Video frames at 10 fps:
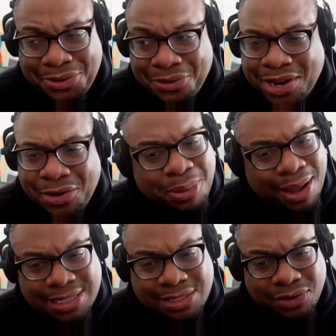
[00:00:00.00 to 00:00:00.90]
Very
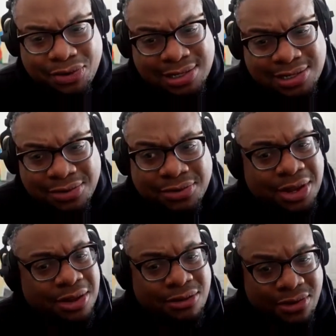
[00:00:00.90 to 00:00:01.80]
passive aggressive,
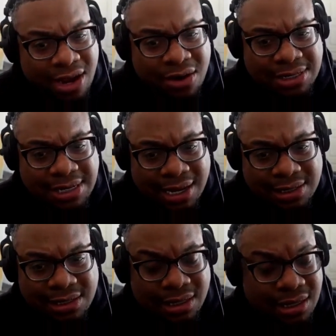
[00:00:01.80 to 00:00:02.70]
very
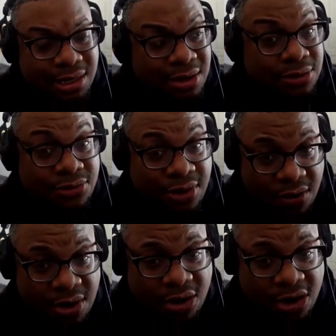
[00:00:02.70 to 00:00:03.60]
toxic,
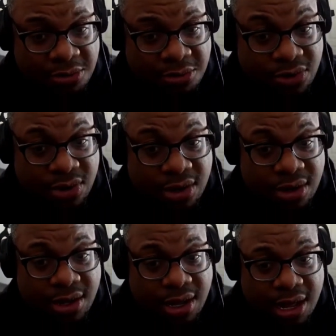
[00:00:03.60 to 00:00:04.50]
very harmful.
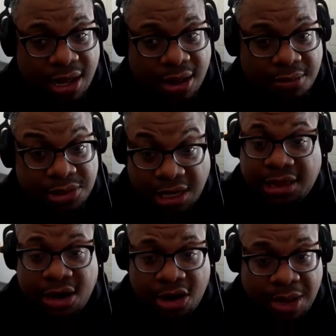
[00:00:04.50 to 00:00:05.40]
Um, still in
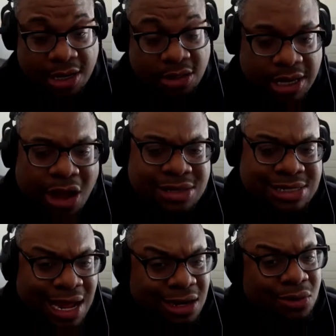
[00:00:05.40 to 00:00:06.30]
therapy, actually. Oh,
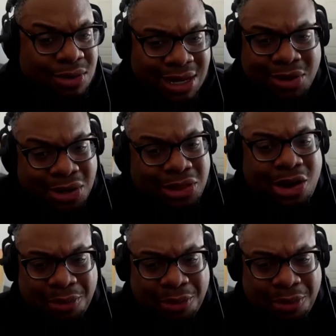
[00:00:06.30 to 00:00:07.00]
side note, yo, go to therapy.